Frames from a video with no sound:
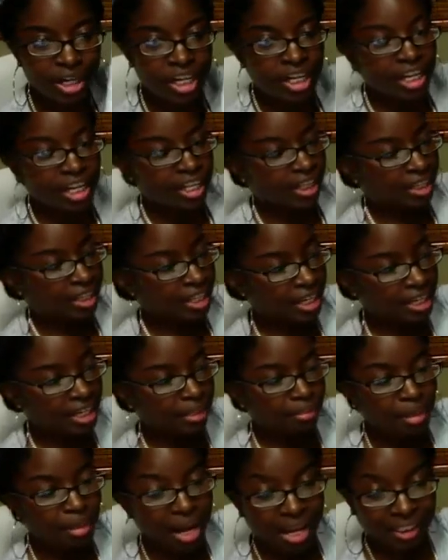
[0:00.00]
These
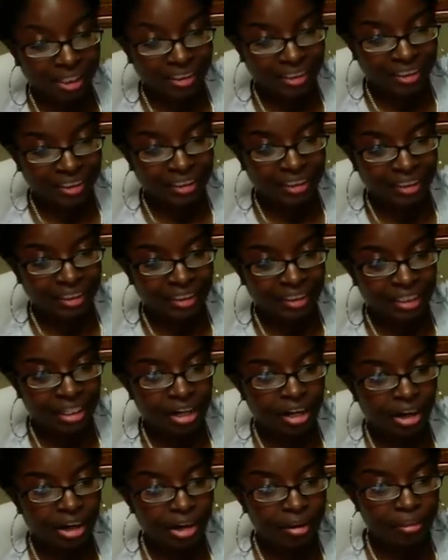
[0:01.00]
boxes
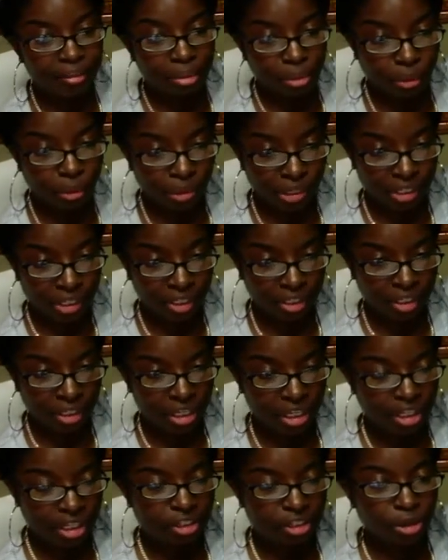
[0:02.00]
are important.
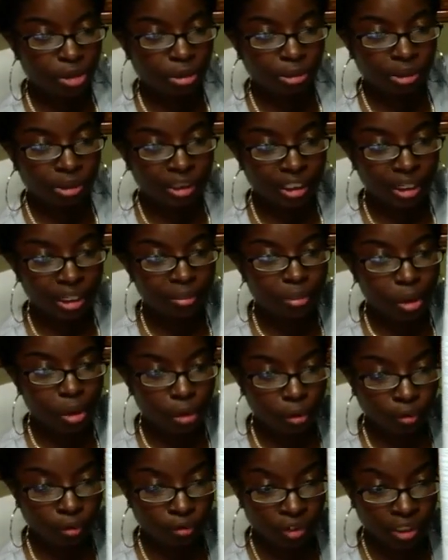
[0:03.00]
Don't skip
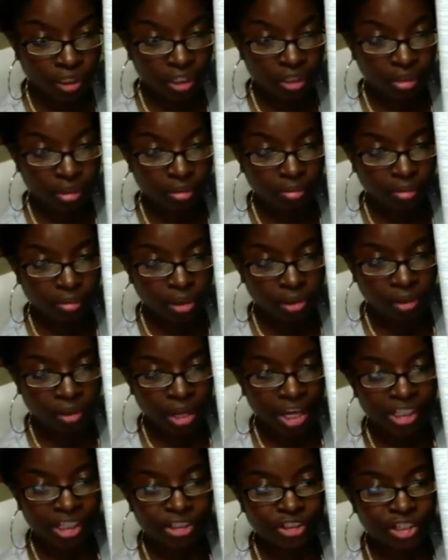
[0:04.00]
over them, okay?
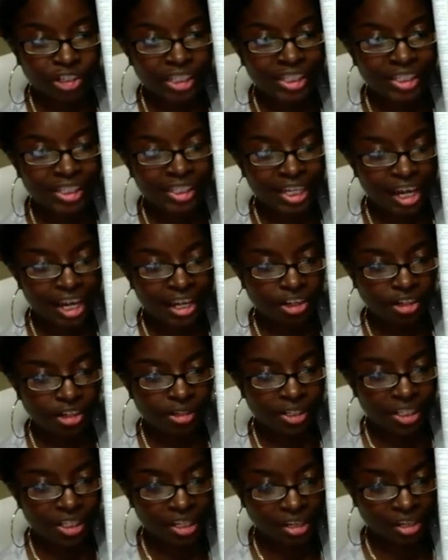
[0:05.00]
Just take your
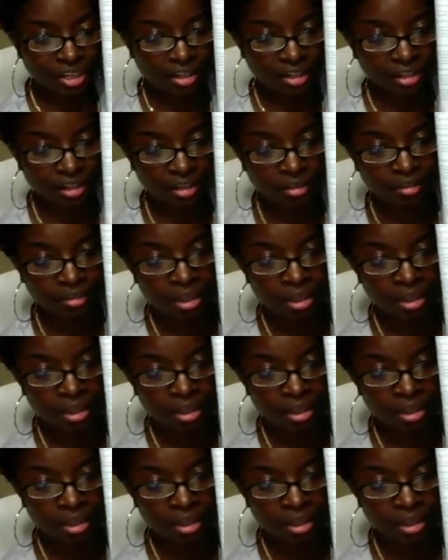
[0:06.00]
time,